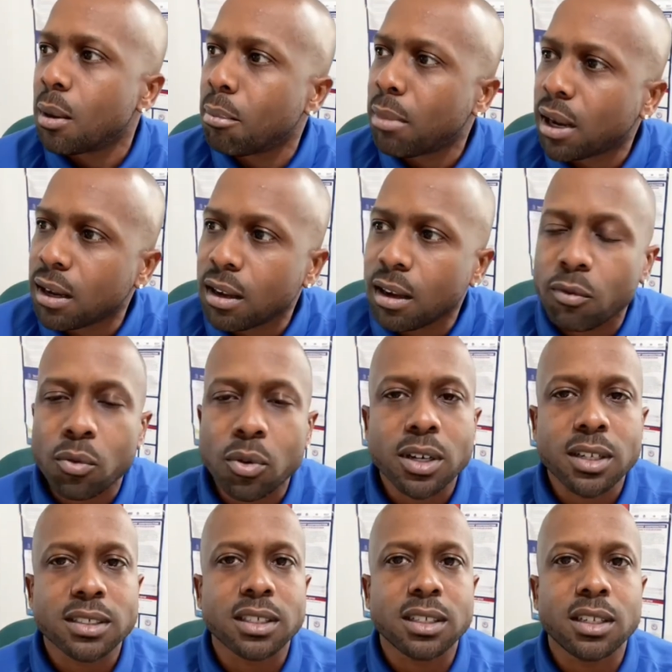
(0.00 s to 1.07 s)
my loved
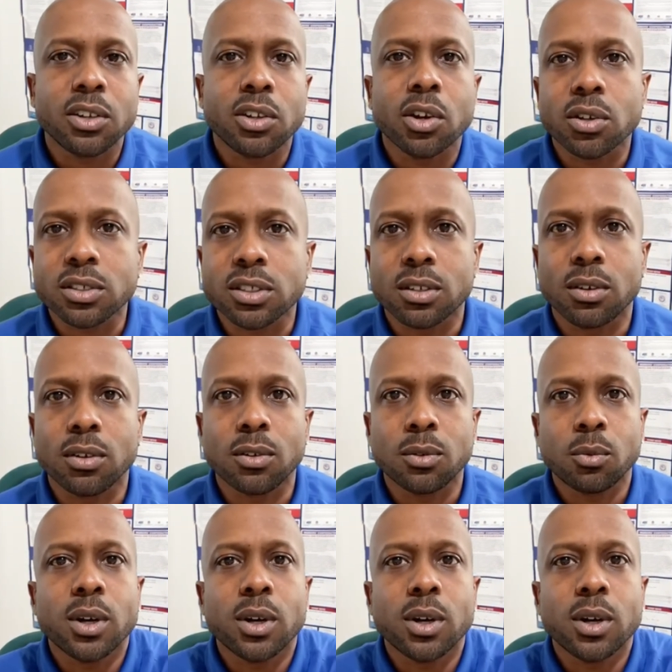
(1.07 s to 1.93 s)
one is in the nursing home.